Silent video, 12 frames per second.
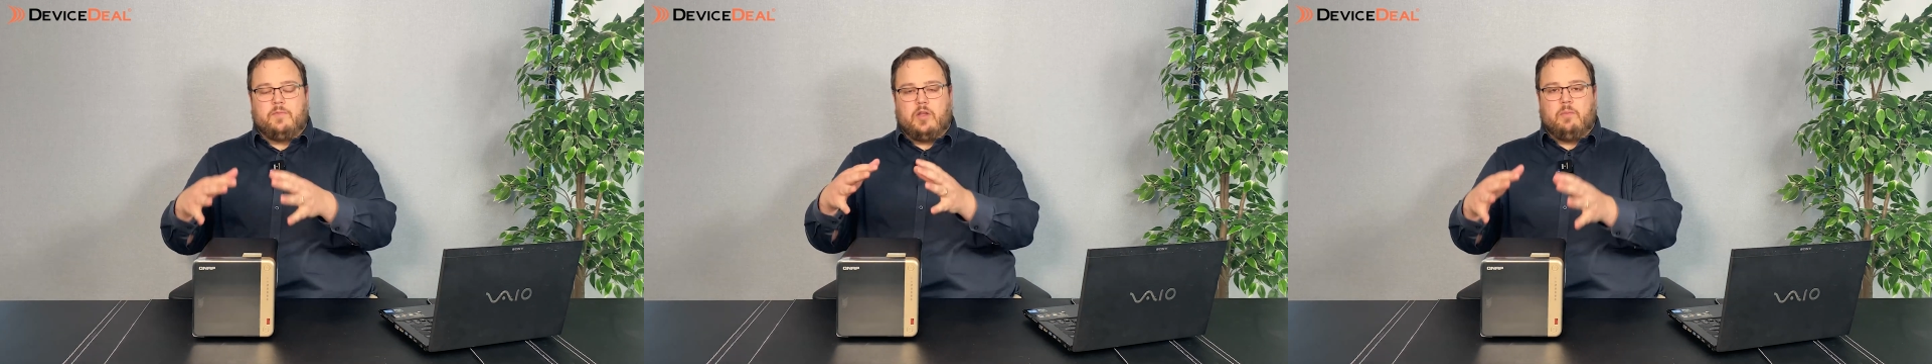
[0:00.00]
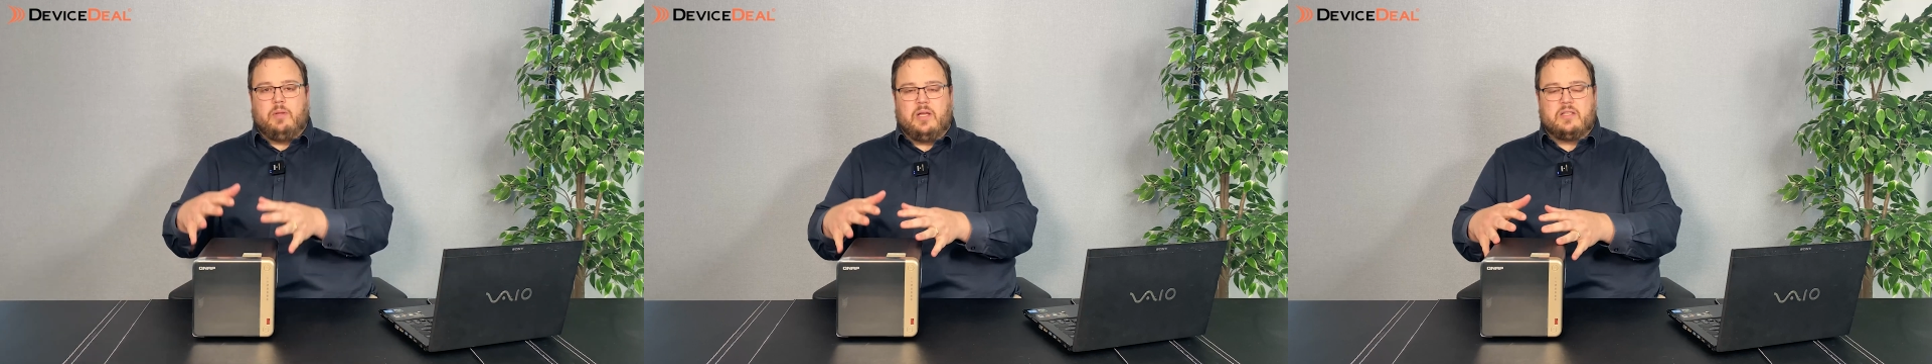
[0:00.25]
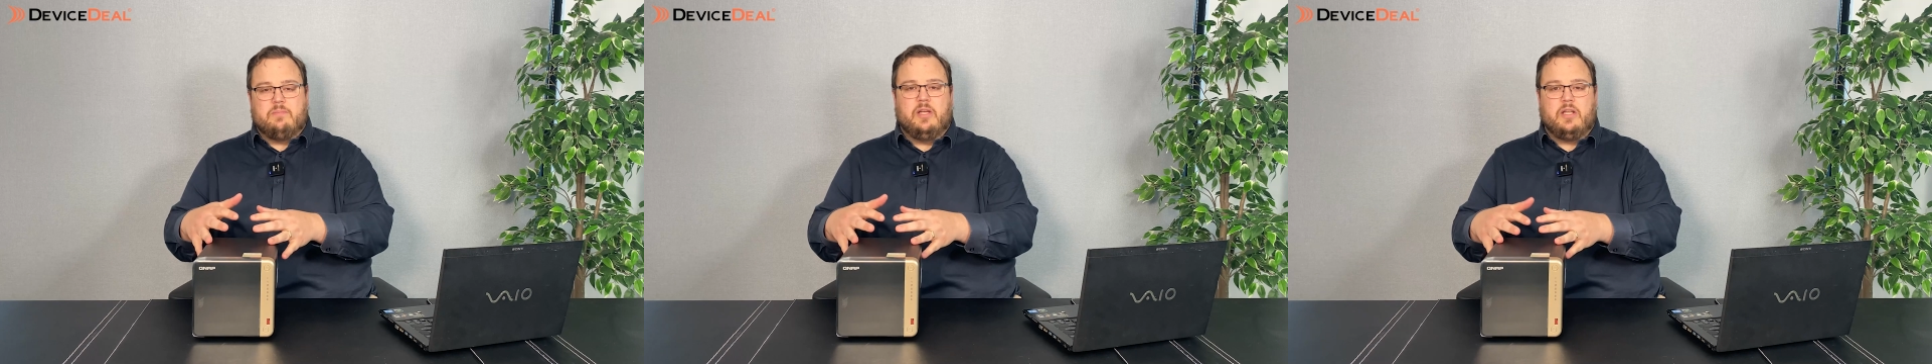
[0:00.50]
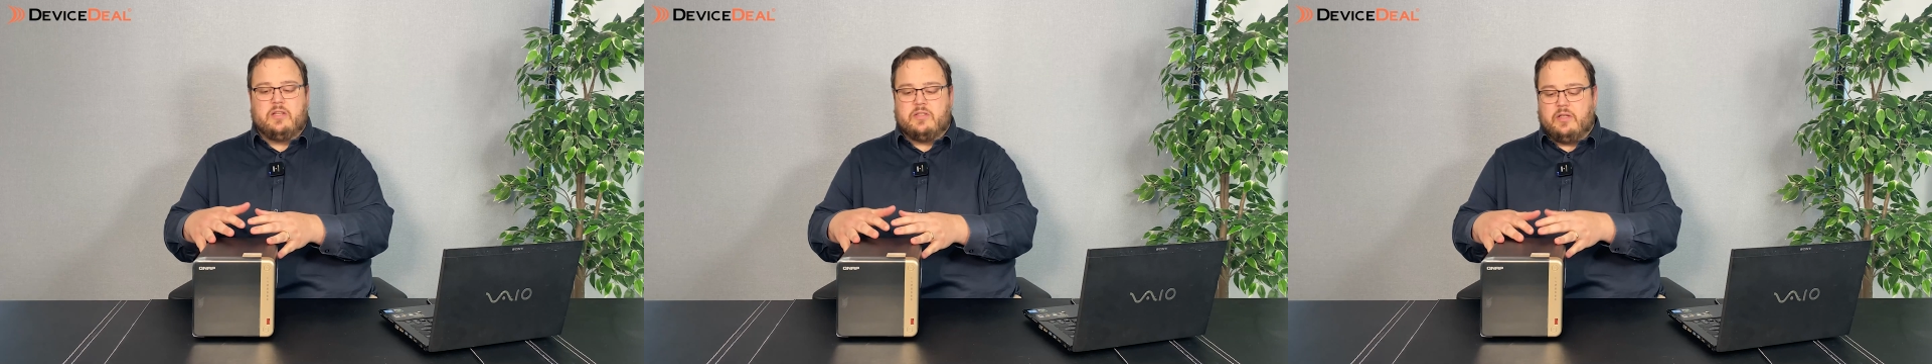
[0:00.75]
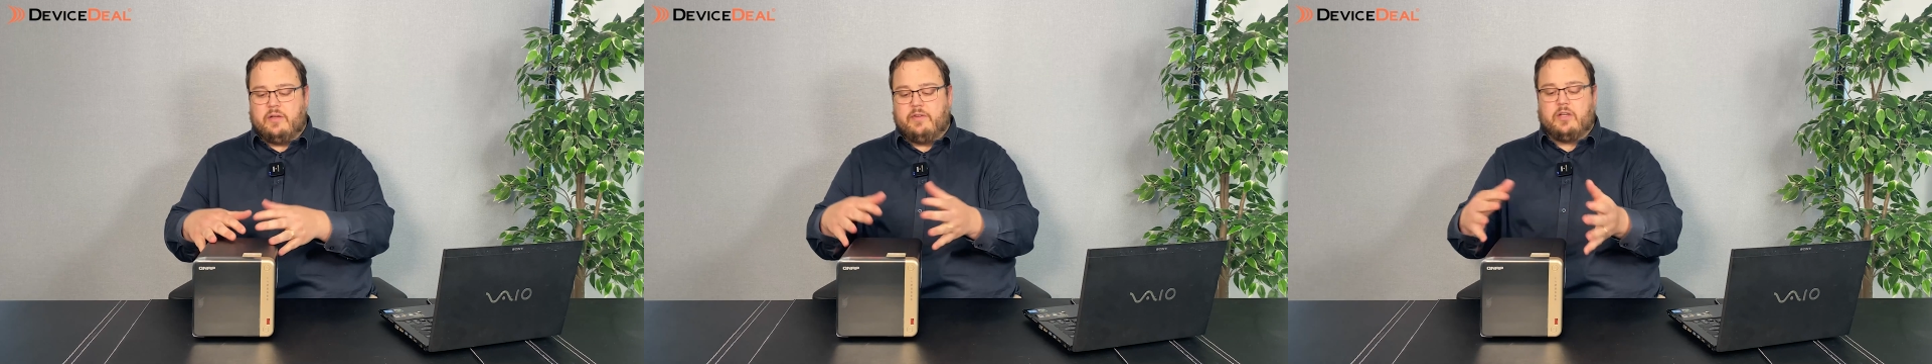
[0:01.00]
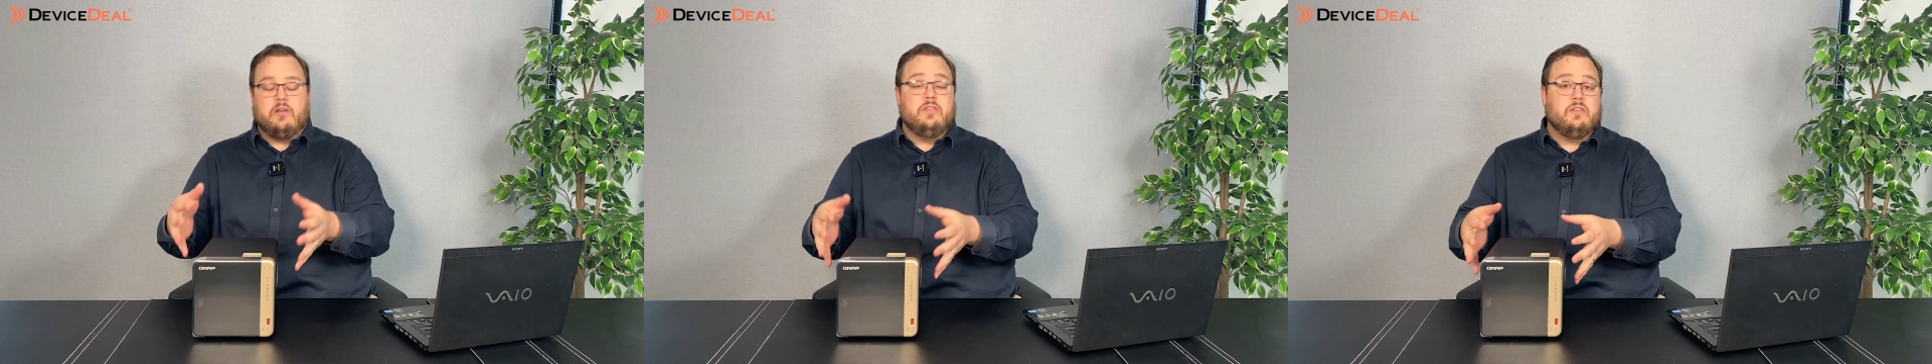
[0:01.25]
your Plex Media Server
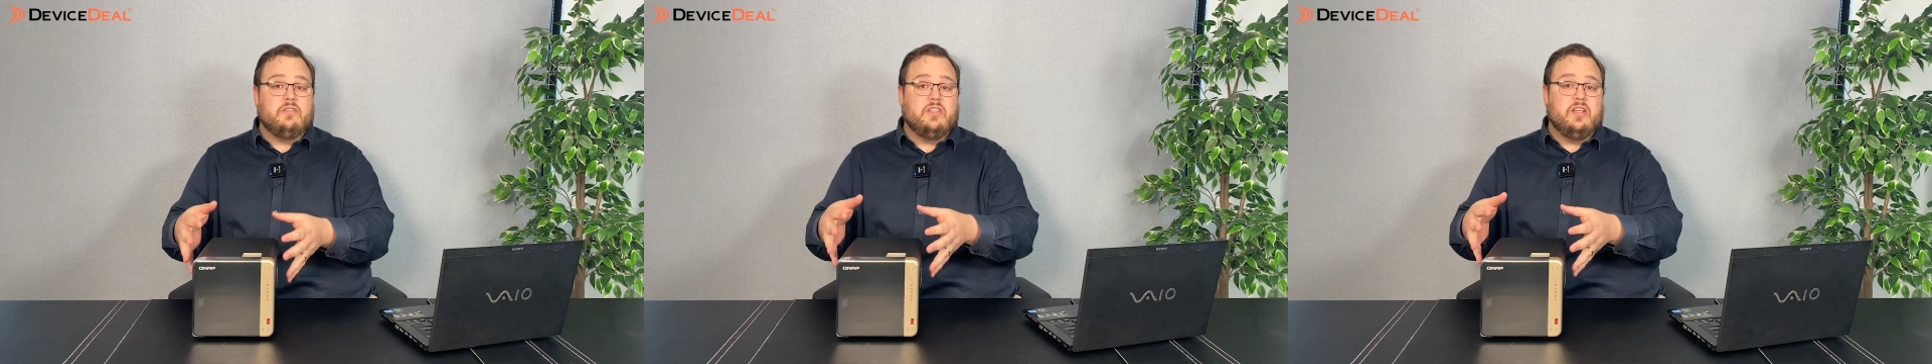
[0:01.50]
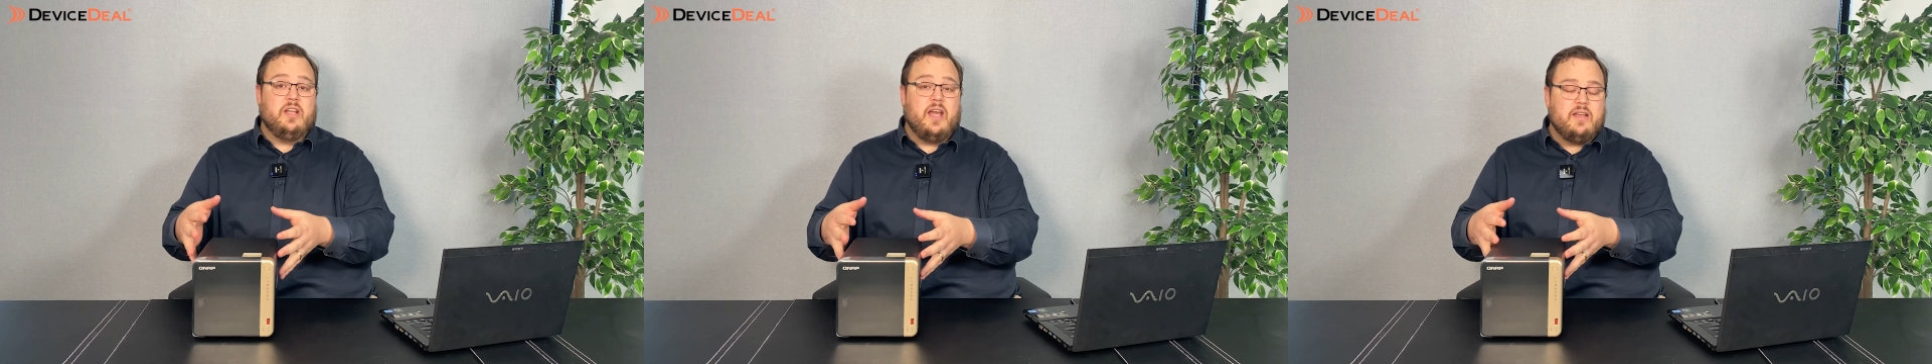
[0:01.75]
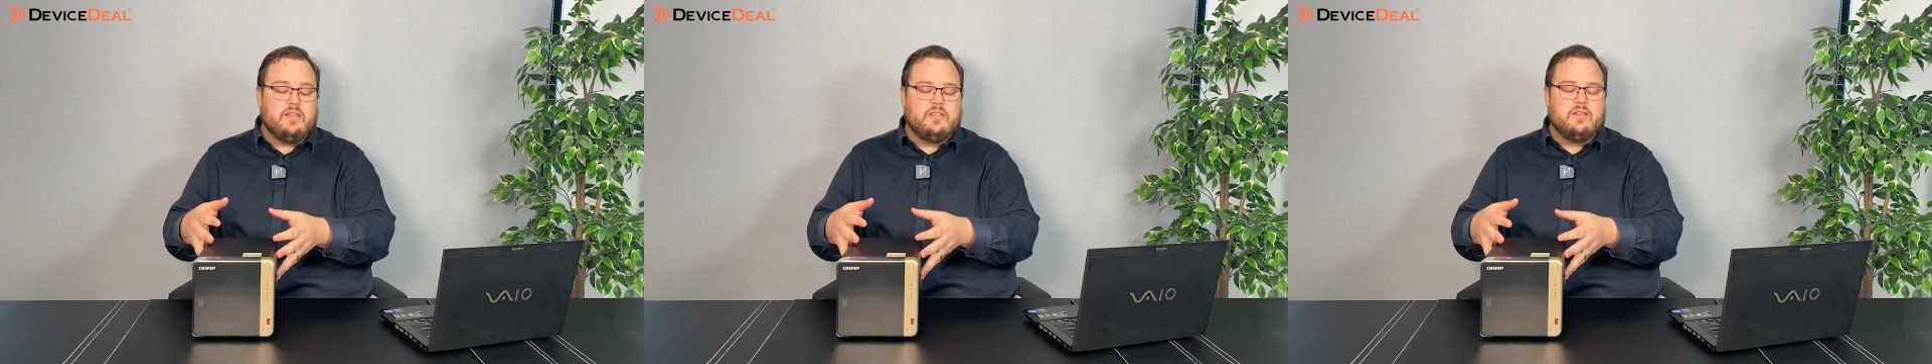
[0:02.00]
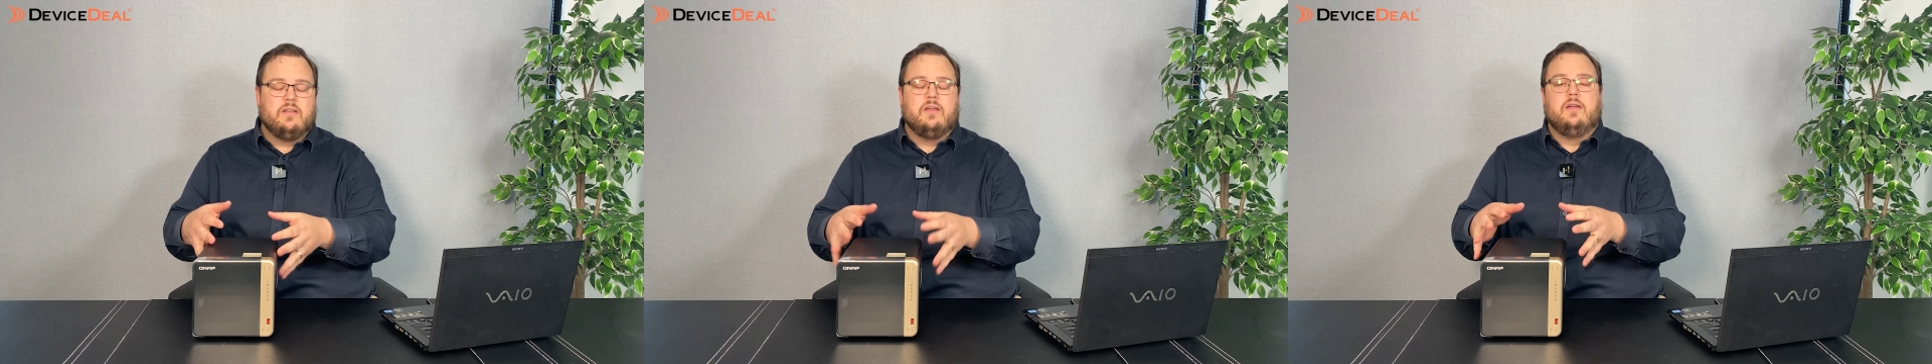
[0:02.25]
goes onto your NAS,